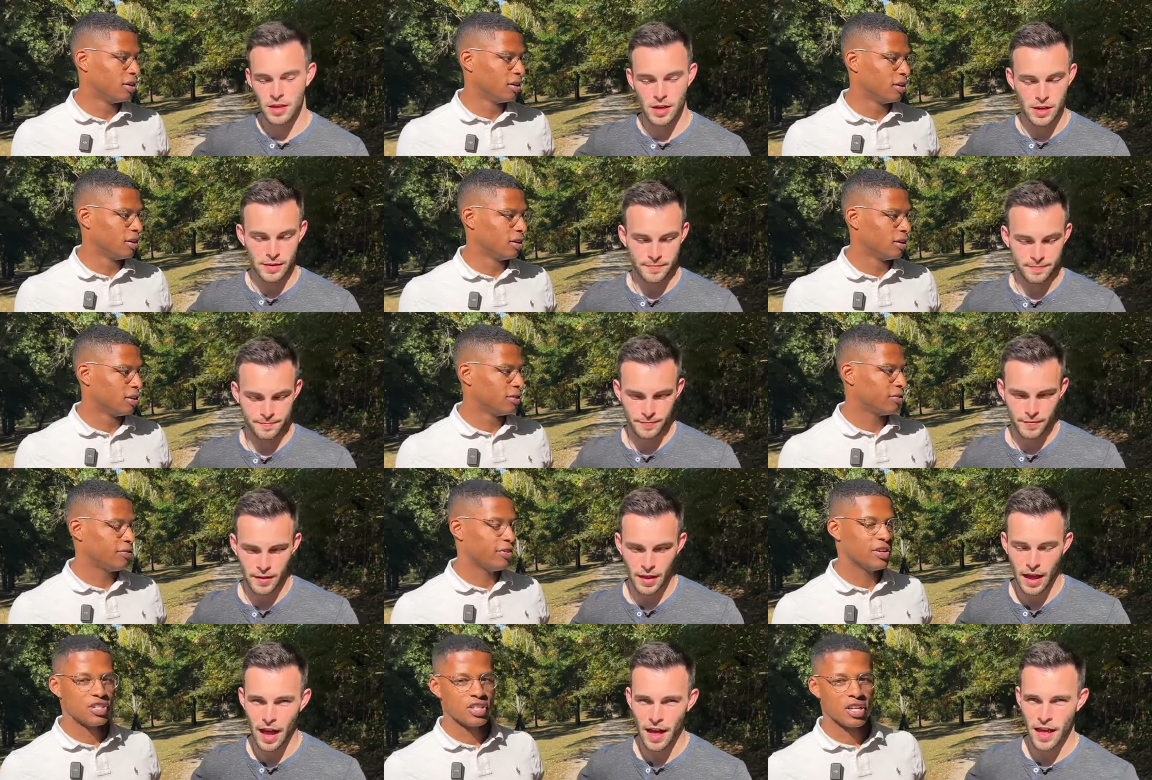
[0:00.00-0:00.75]
Speaker 1: Yeah.
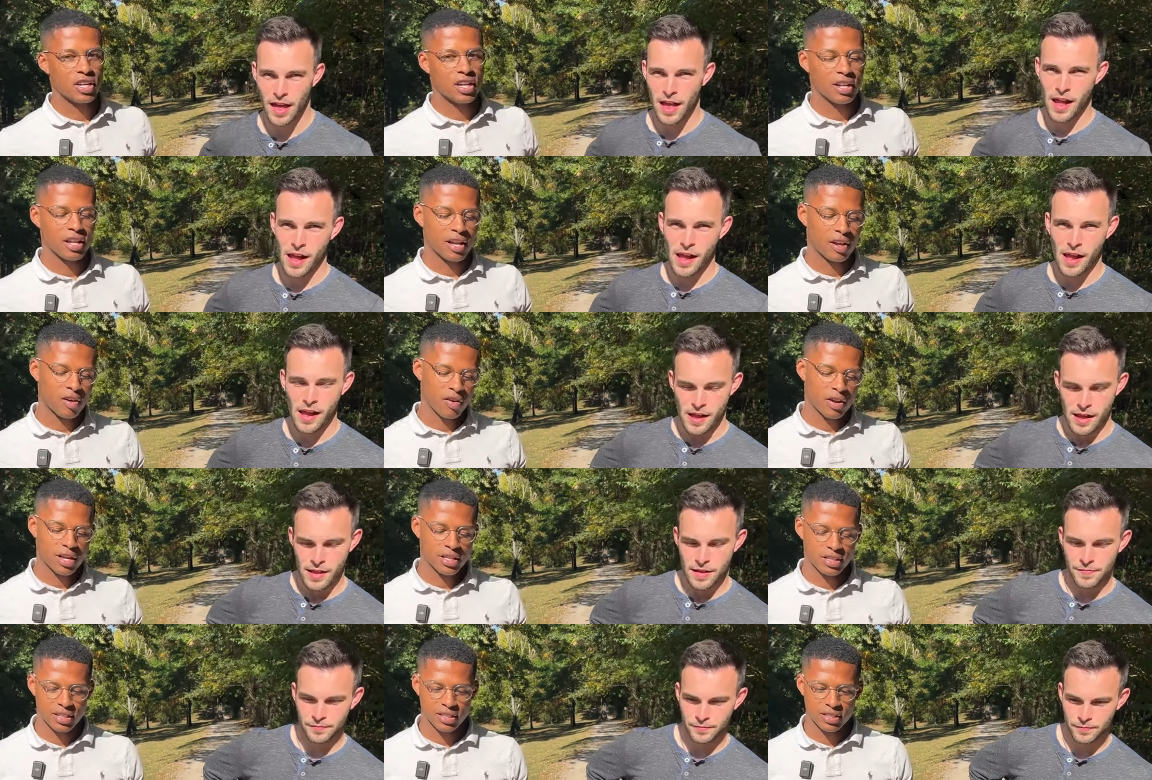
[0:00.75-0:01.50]
Fishing, like
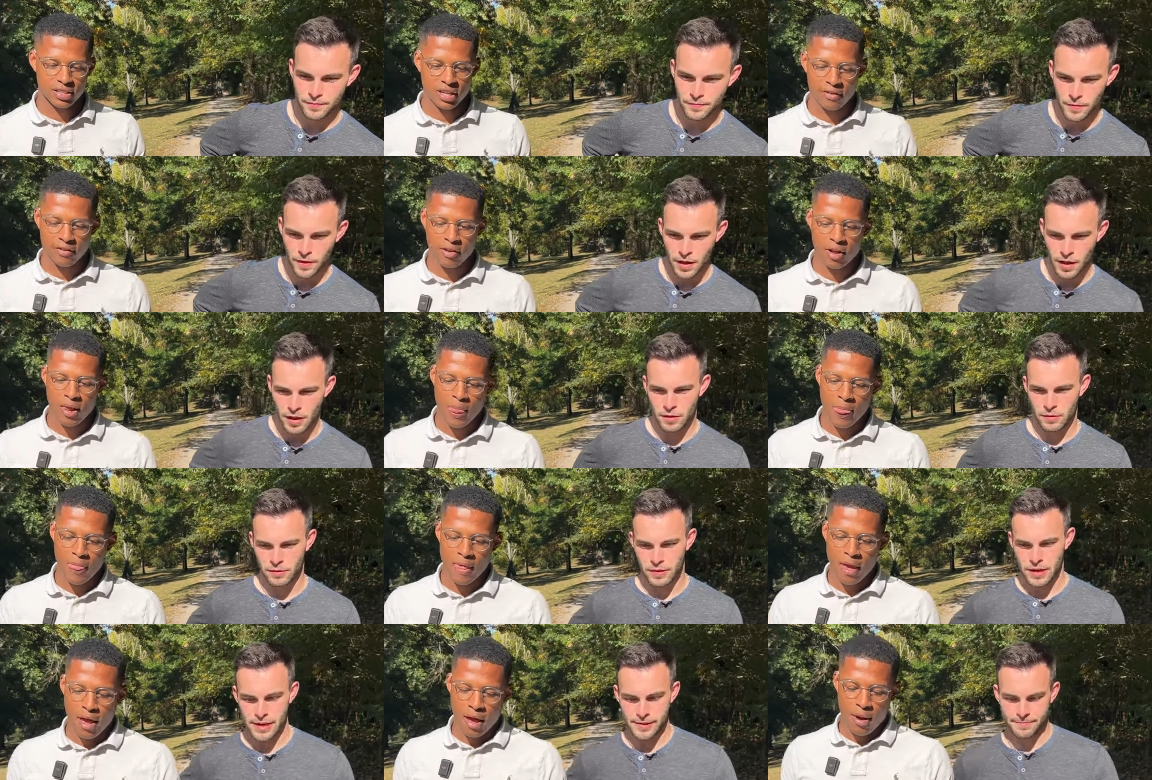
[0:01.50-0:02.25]
all kinds of good stuff.
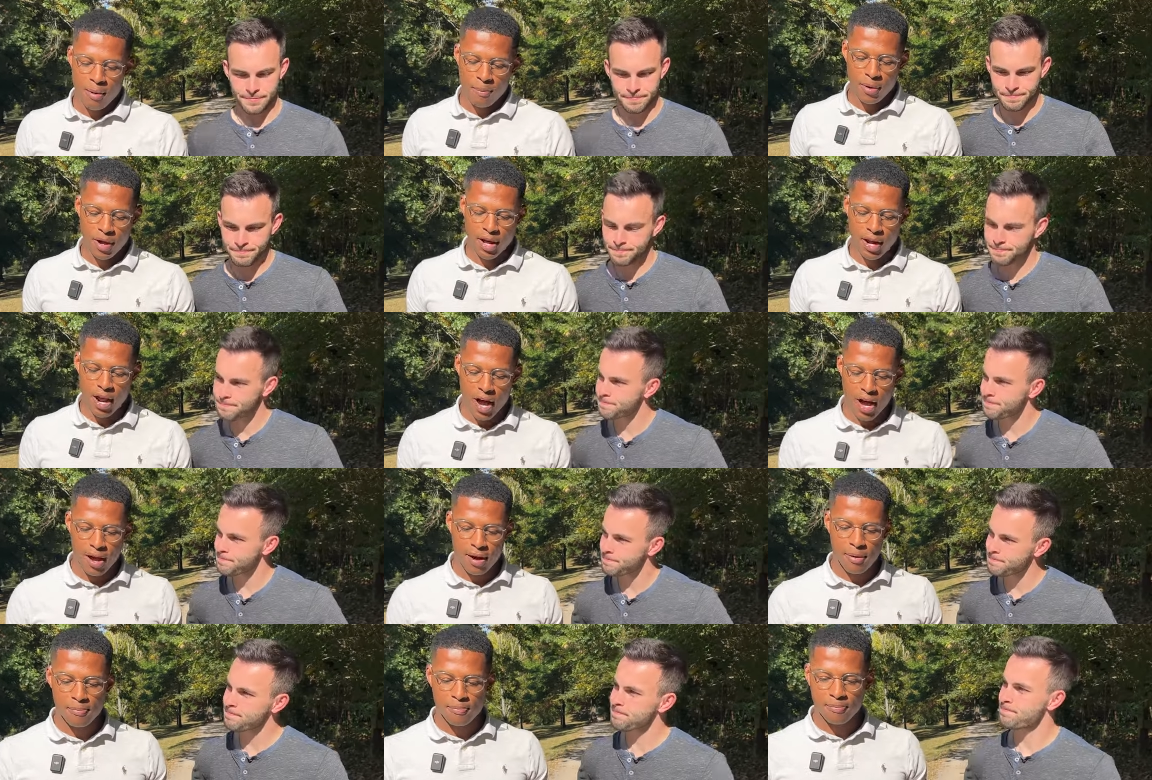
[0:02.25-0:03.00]
Yeah. But
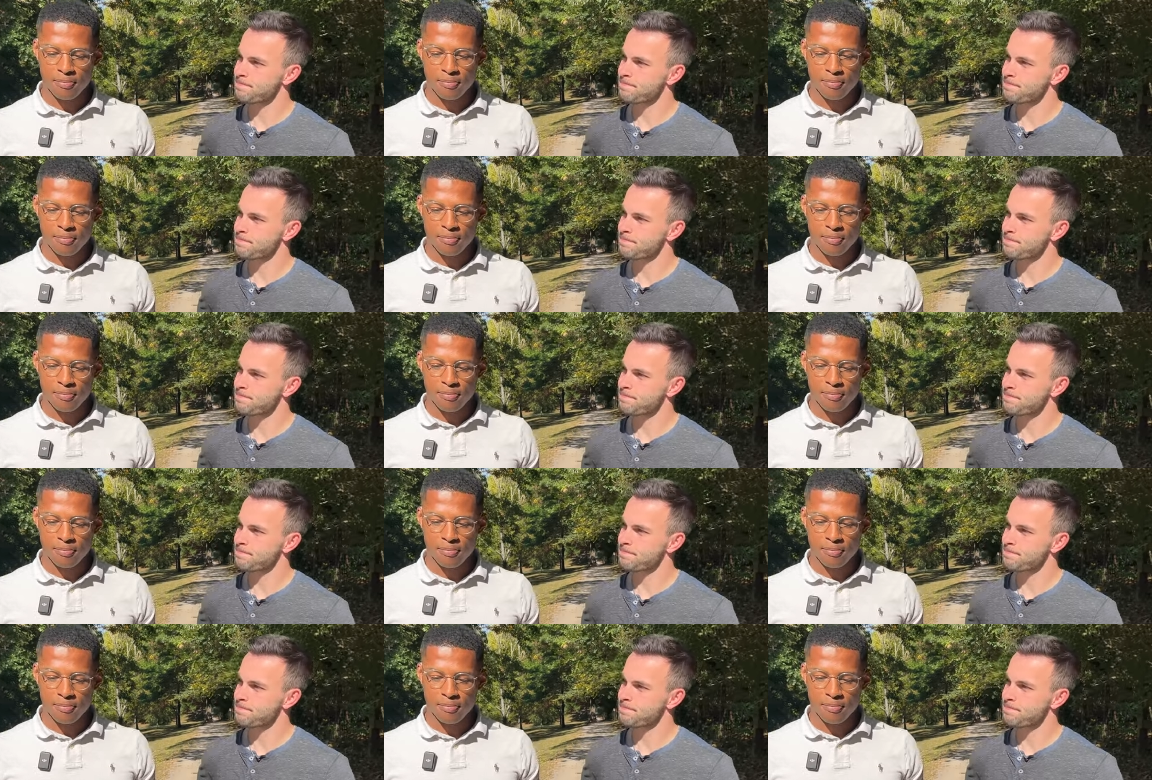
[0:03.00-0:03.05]
um,